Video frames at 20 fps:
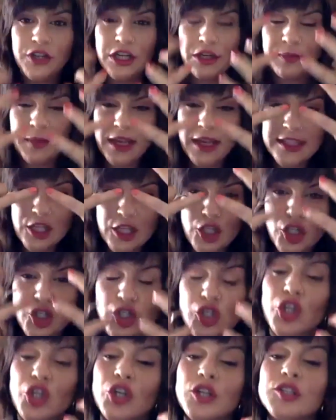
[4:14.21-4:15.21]
It makes it
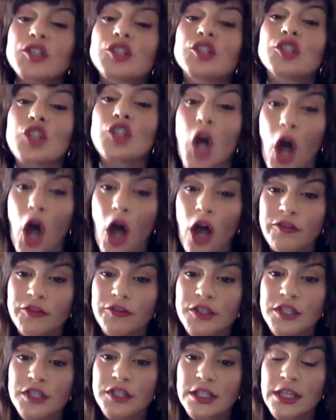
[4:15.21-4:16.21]
look
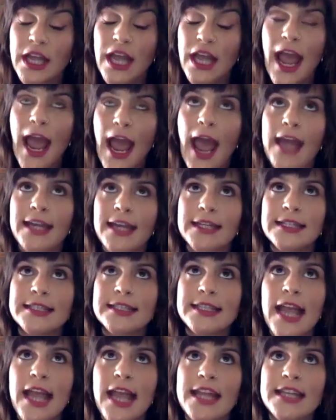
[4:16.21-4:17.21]
soft, and it
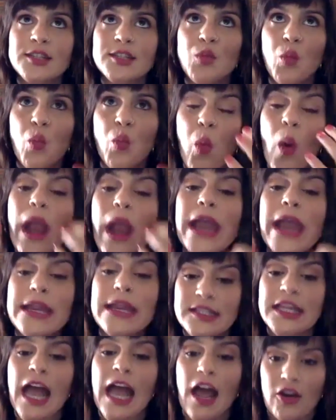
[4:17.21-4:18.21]
takes weight
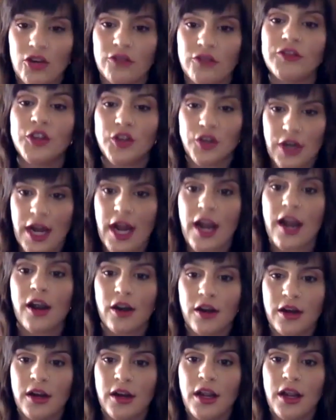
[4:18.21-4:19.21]
out of your
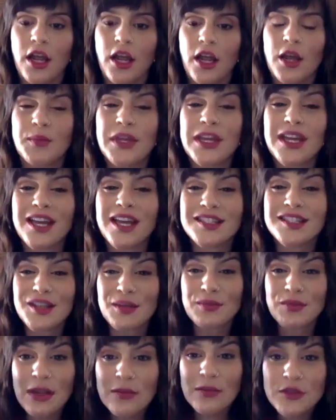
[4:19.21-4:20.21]
hair. Because
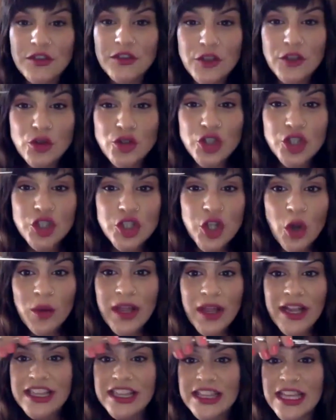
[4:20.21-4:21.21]
sometimes if you just go
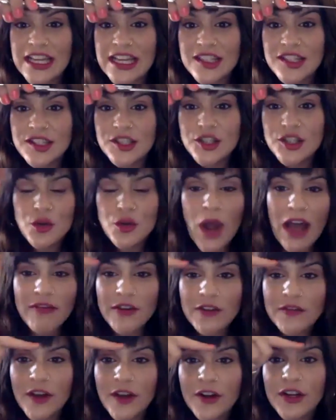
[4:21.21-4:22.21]
like this,
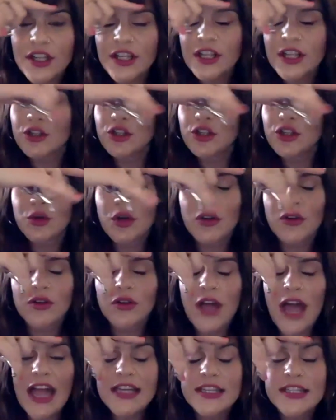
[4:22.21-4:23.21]
you'll
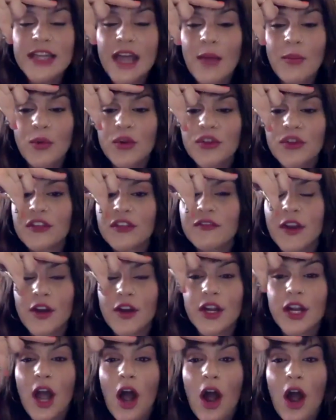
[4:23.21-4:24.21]
end up with a
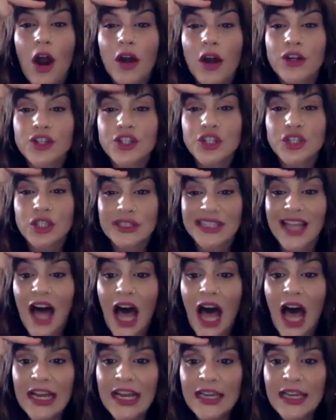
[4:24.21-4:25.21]
very harsh
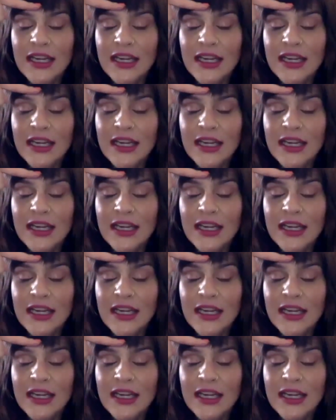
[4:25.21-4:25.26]
line.